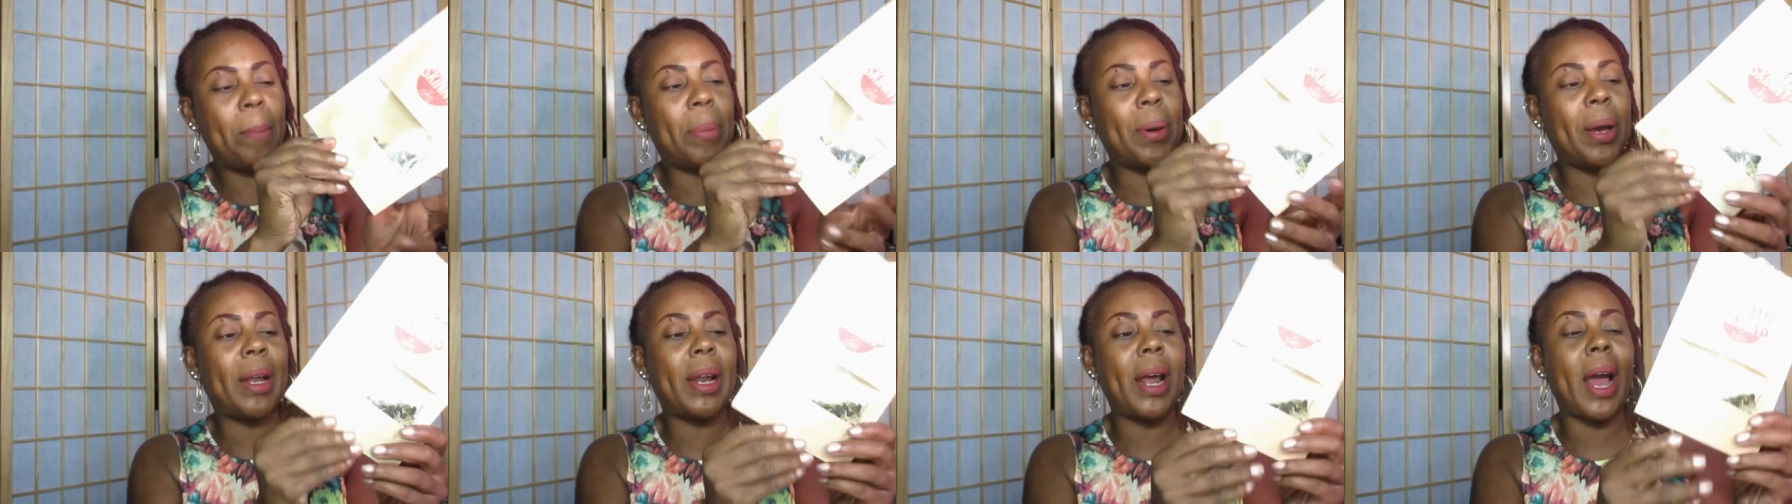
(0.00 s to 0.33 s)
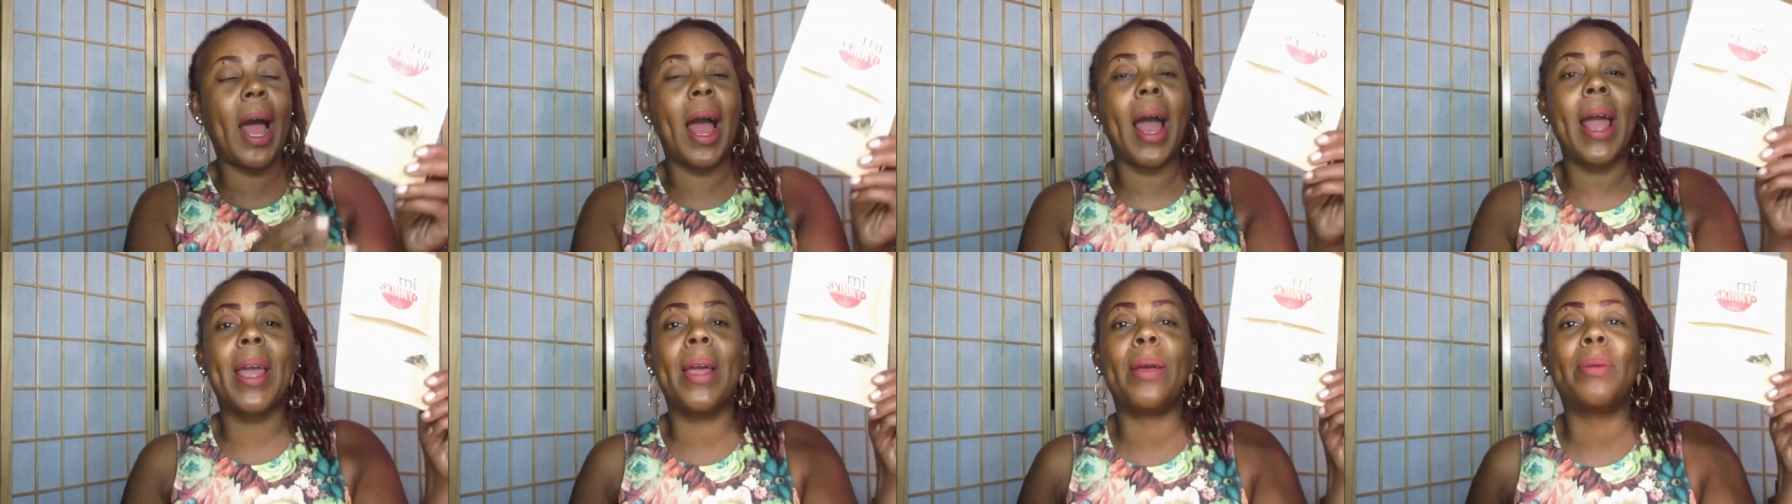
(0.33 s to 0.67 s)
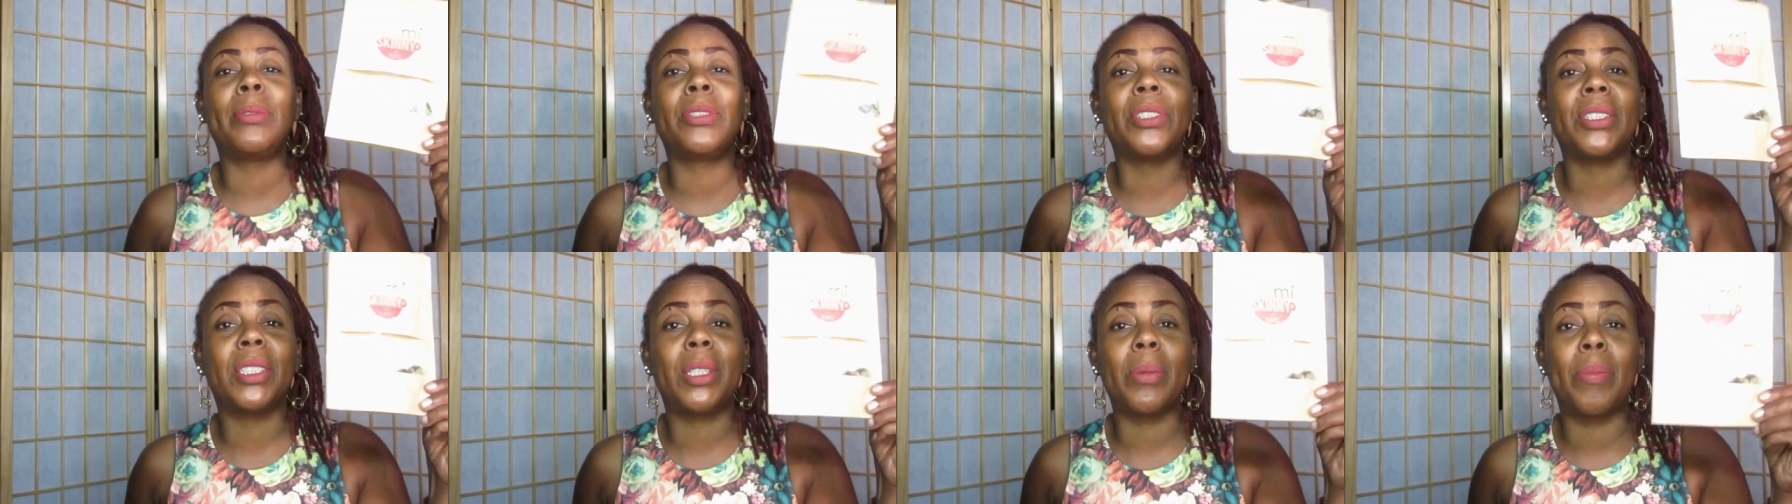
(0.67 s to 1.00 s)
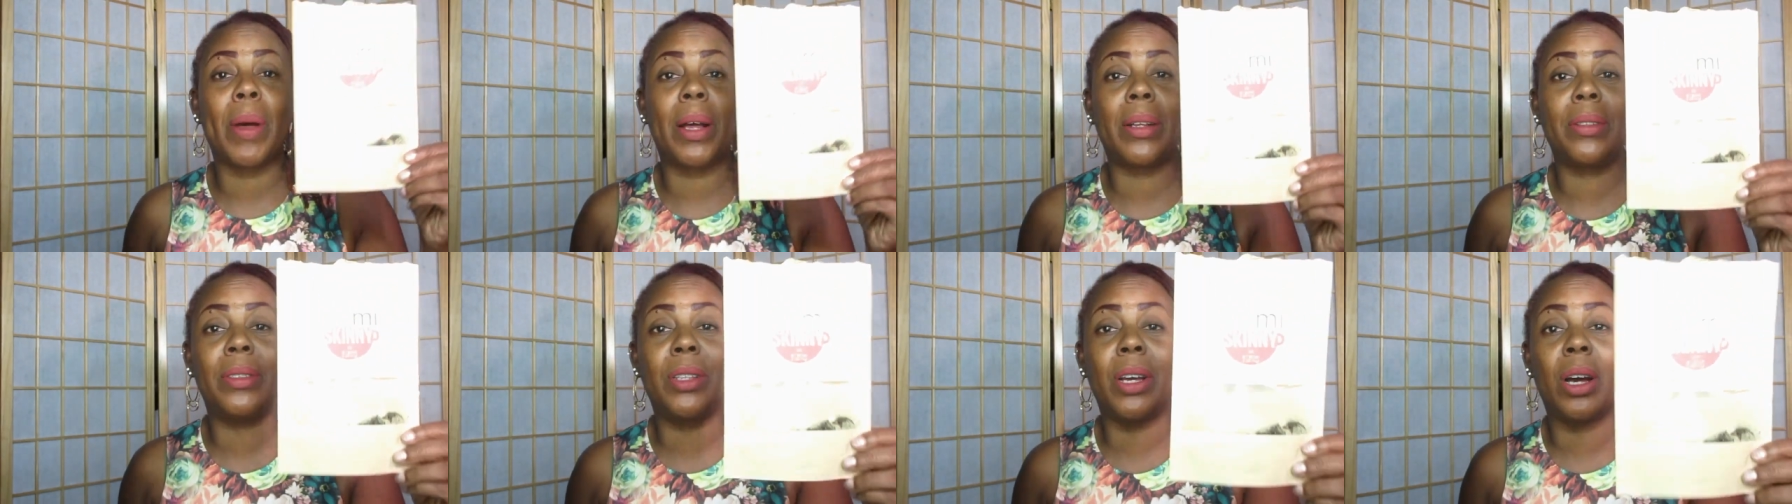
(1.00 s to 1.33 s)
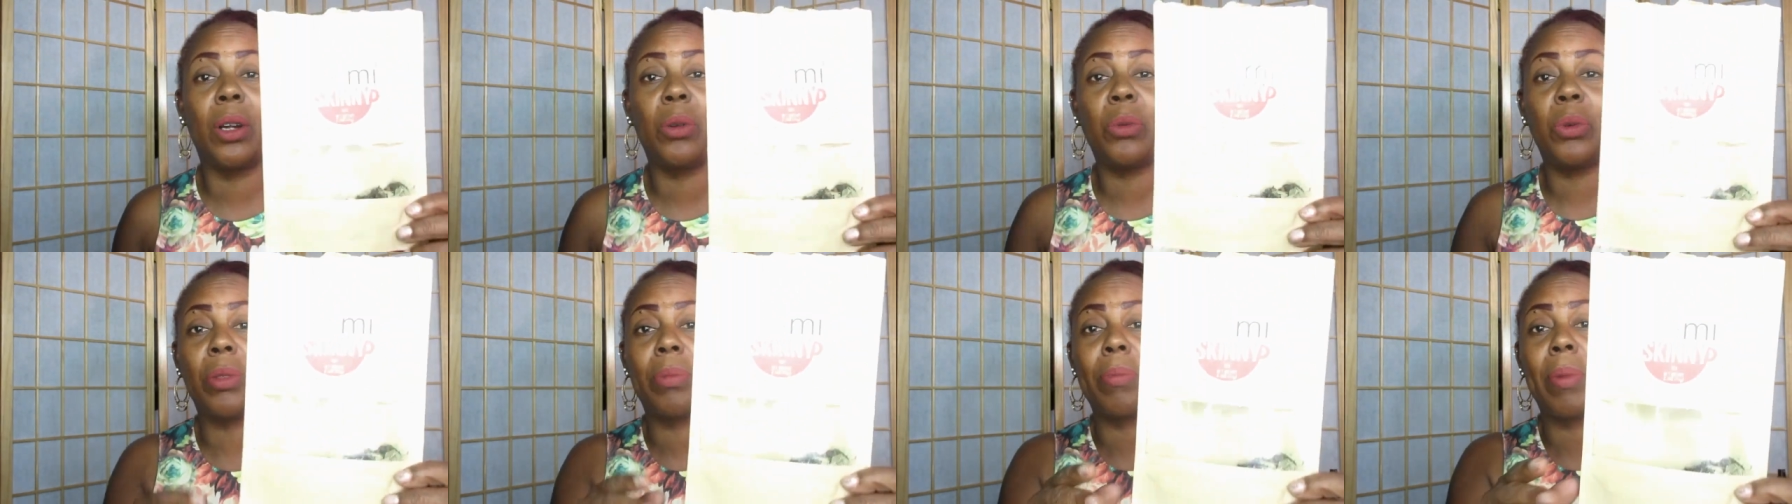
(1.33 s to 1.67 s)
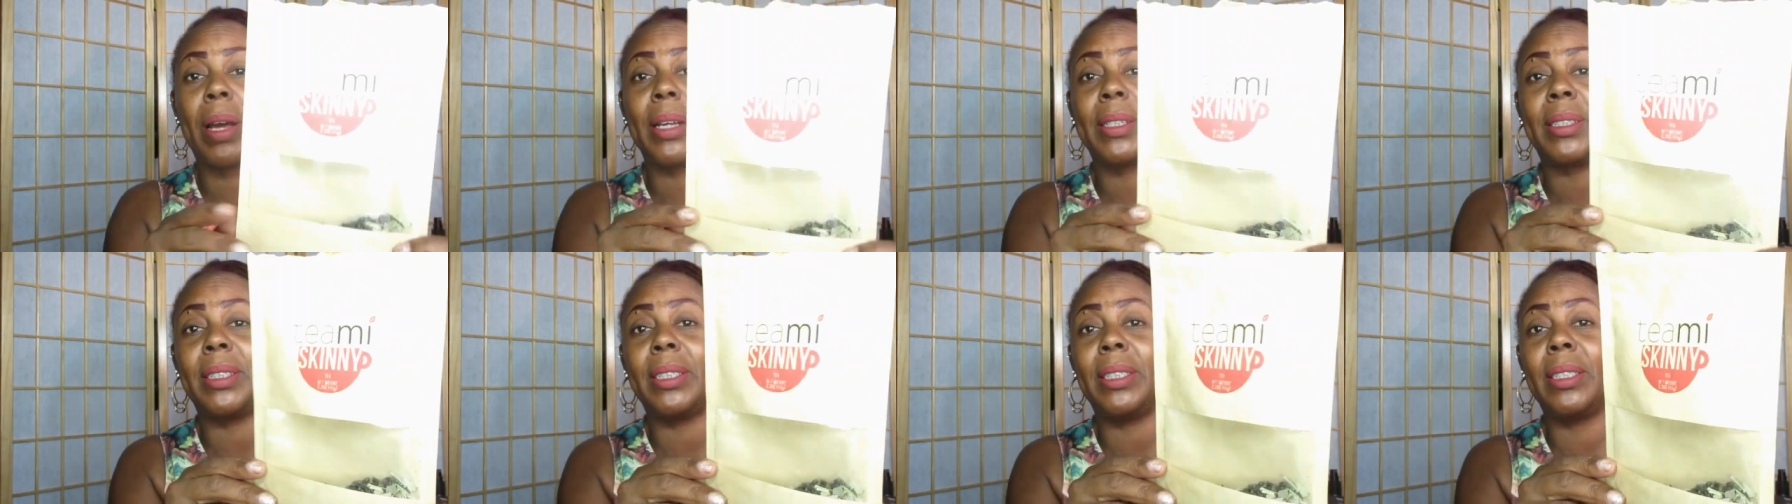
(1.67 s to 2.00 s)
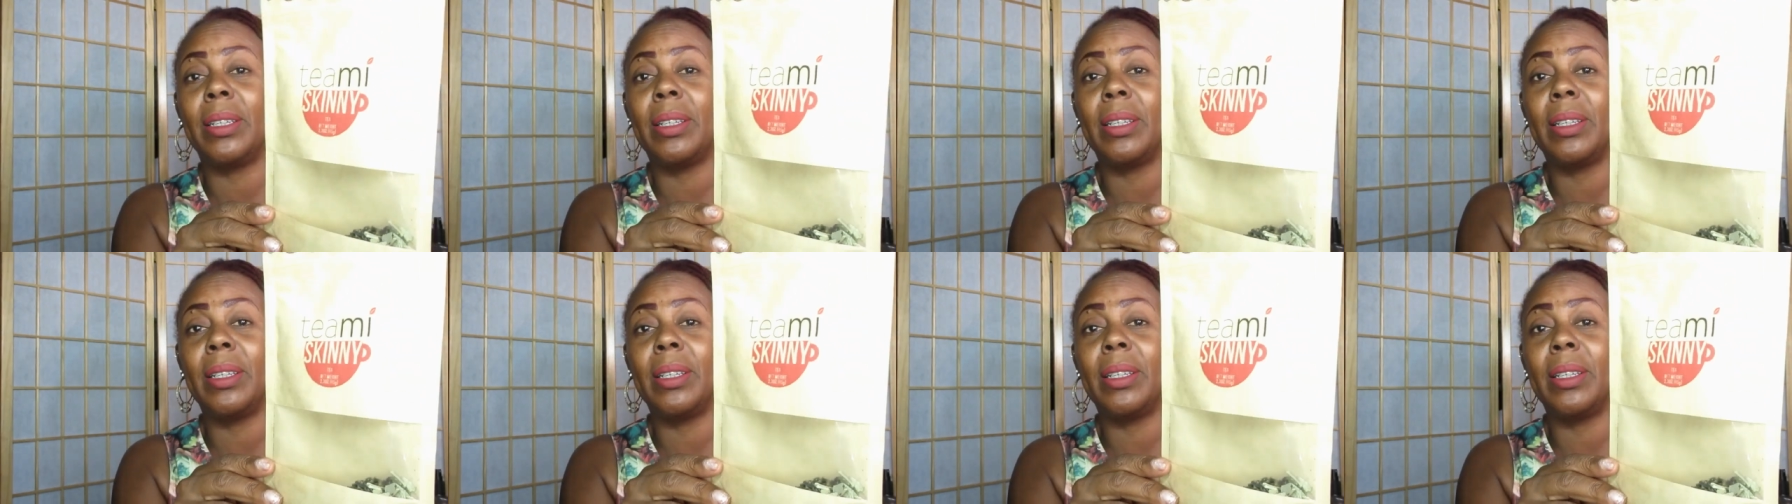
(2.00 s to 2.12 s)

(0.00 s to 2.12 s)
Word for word: But I am just about done with my